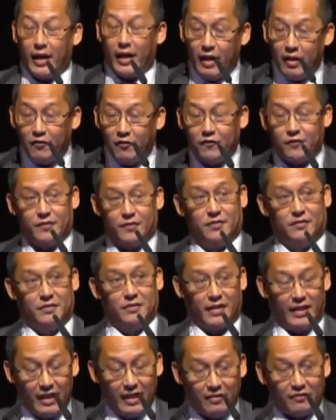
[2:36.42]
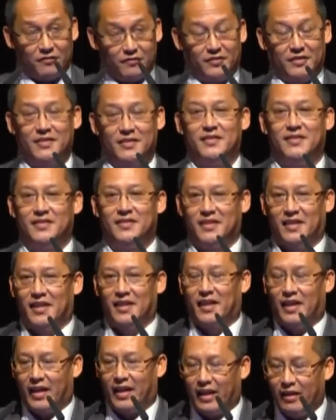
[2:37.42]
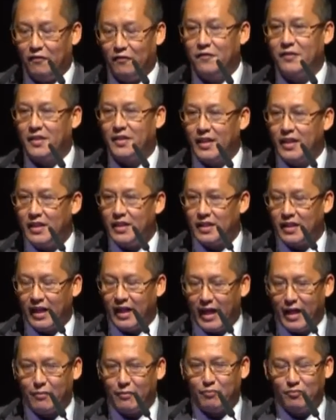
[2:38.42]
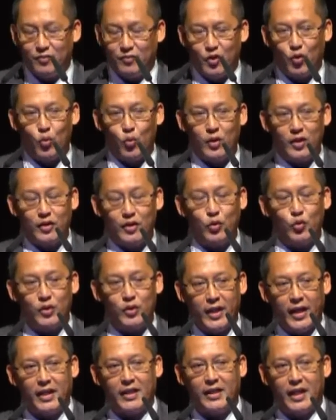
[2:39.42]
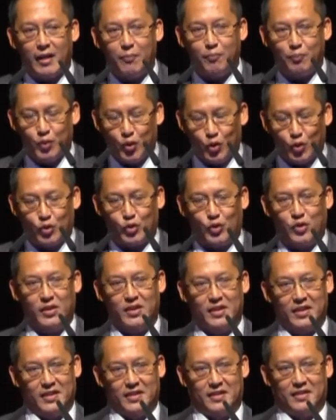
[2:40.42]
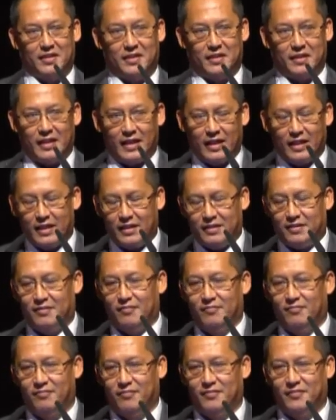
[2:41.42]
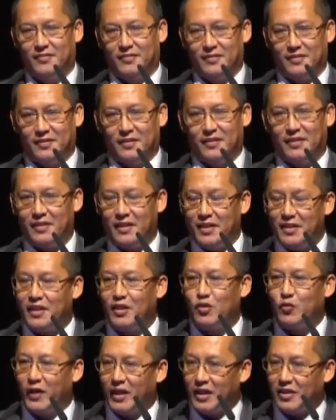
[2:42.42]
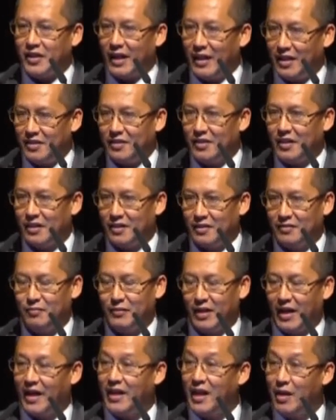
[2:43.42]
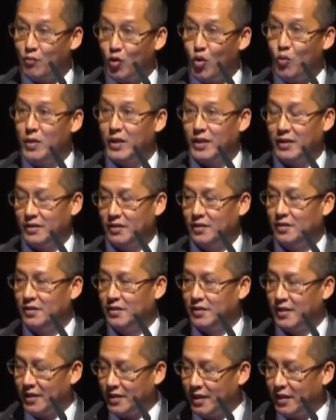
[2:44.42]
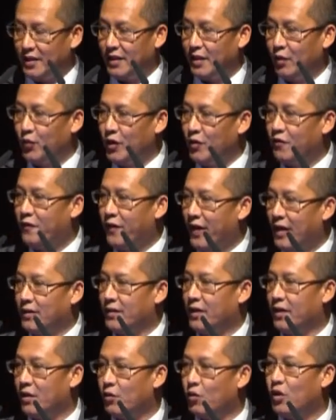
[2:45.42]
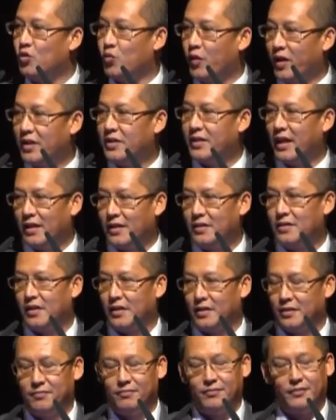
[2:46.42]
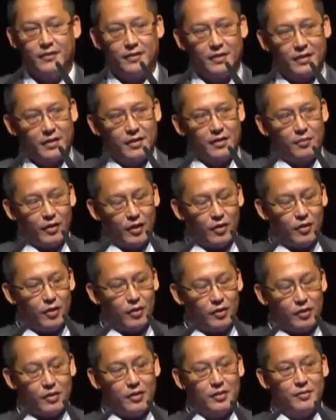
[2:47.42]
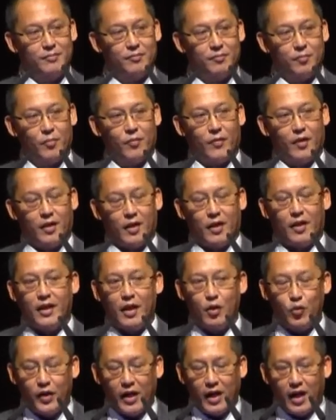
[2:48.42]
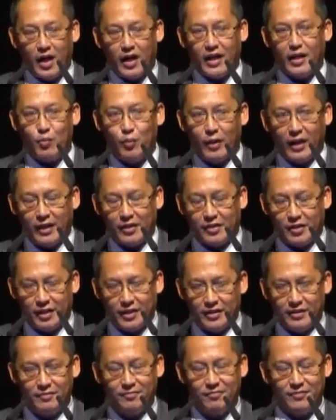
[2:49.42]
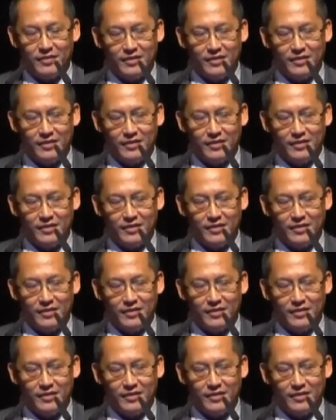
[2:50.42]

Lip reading: if CCM were to take the approach that this is very challenging, at that moment, certainly we felt that it was very challenging, because here we are in Malaysia